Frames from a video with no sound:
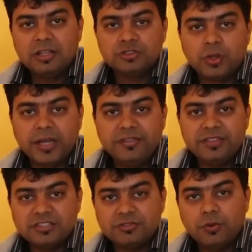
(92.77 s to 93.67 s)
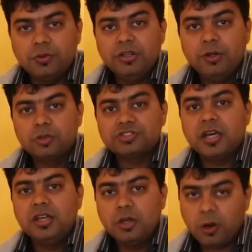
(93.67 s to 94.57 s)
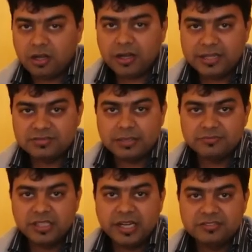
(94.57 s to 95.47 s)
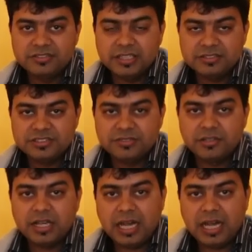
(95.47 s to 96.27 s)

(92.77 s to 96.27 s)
So again, this phone looks a lot like Samsung Galaxy S7